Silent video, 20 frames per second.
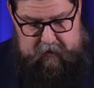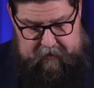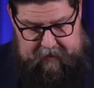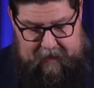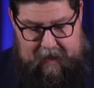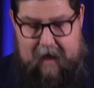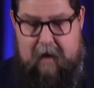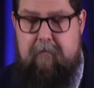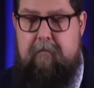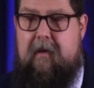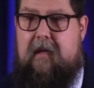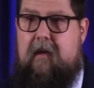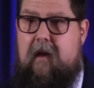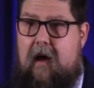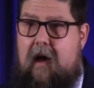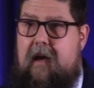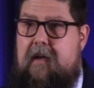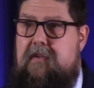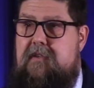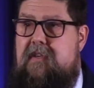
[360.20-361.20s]
at
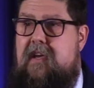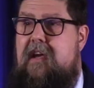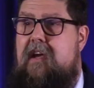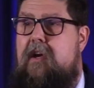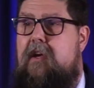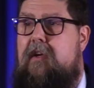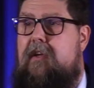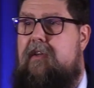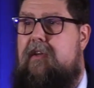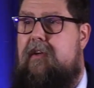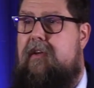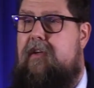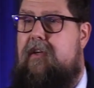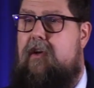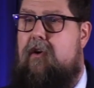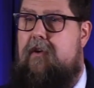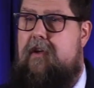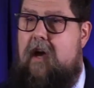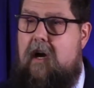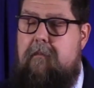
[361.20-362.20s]
because
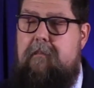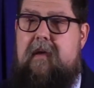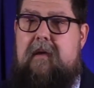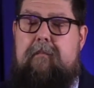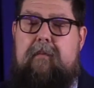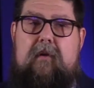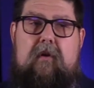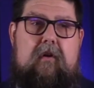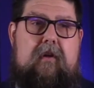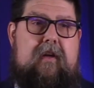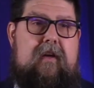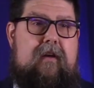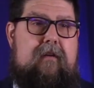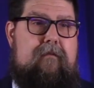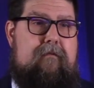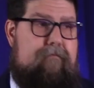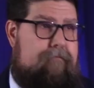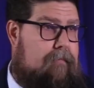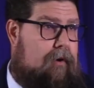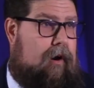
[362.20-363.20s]
your young people
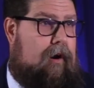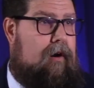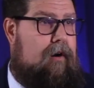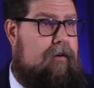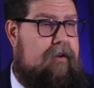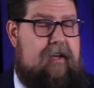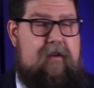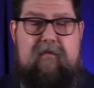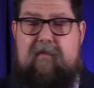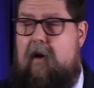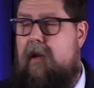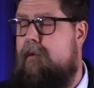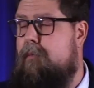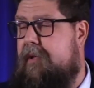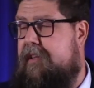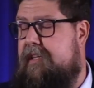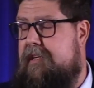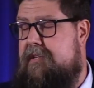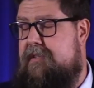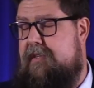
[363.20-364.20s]
are confronted
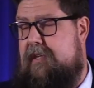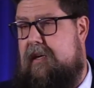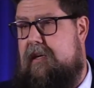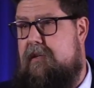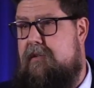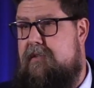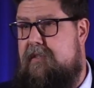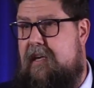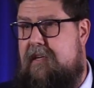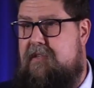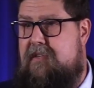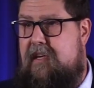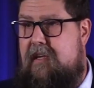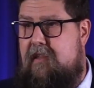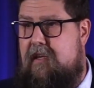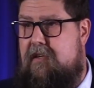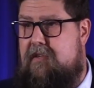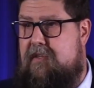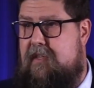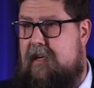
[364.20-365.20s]
with these things. They see
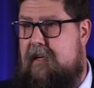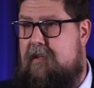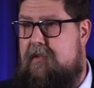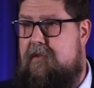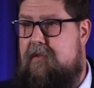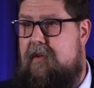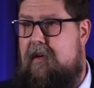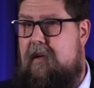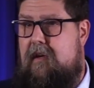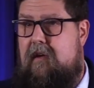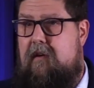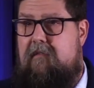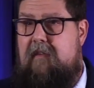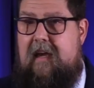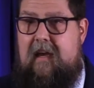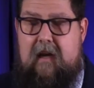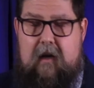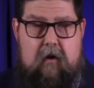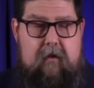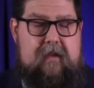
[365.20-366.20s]
these things. They
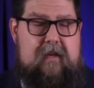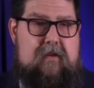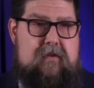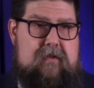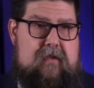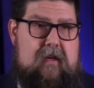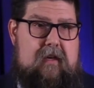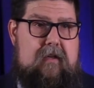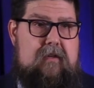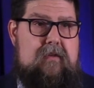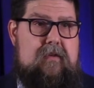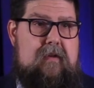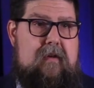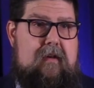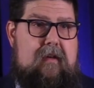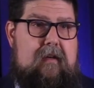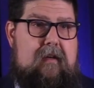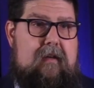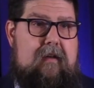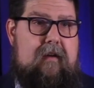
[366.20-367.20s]
hear these things.
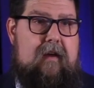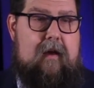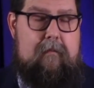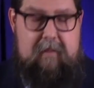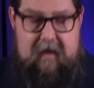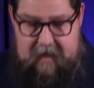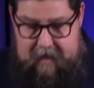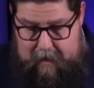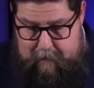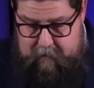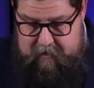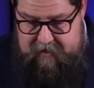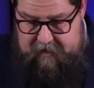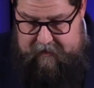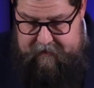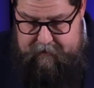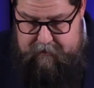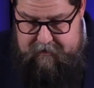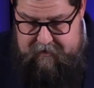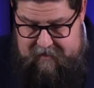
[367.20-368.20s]
And being able to
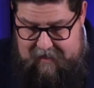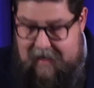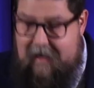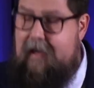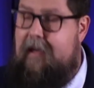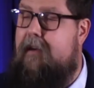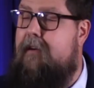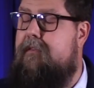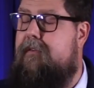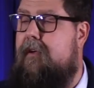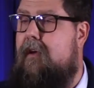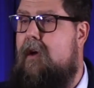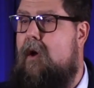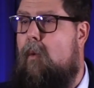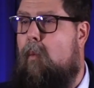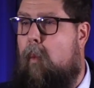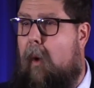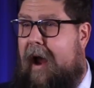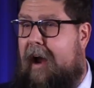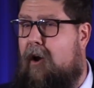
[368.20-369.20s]
understand
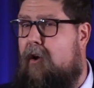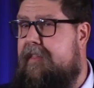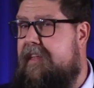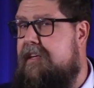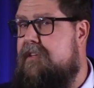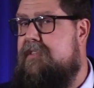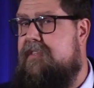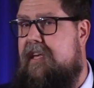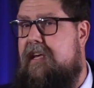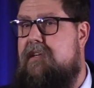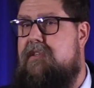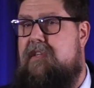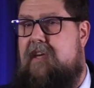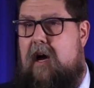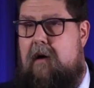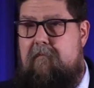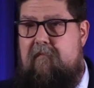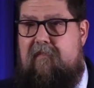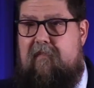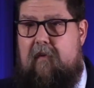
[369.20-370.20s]
where these things
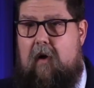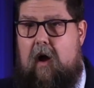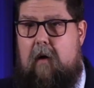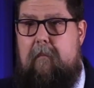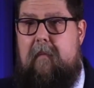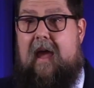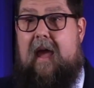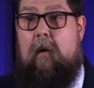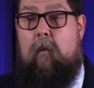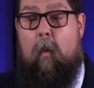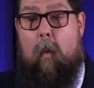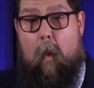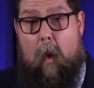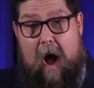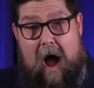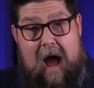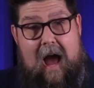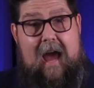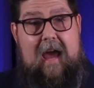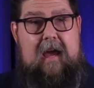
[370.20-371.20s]
come from and
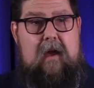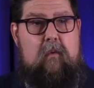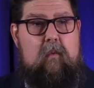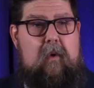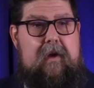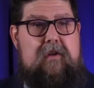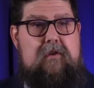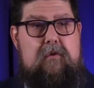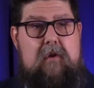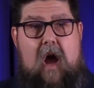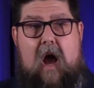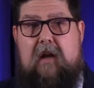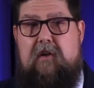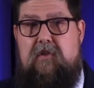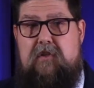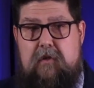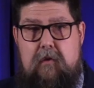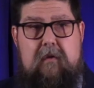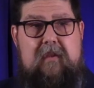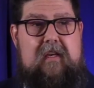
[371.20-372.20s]
why we do not
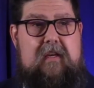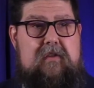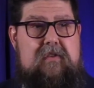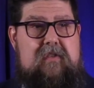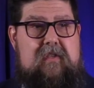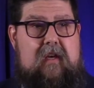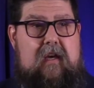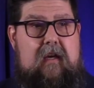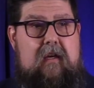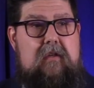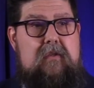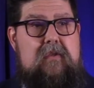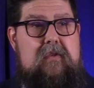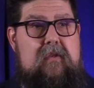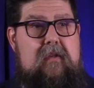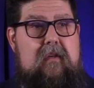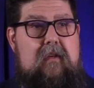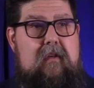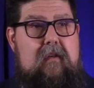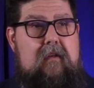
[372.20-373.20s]
do these things
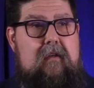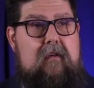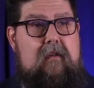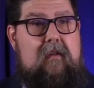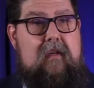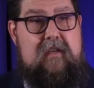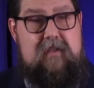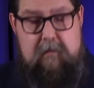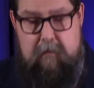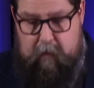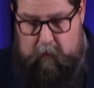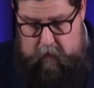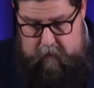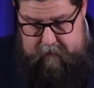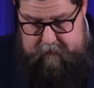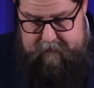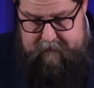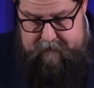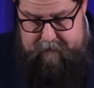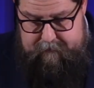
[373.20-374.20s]
is
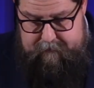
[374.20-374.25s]
important.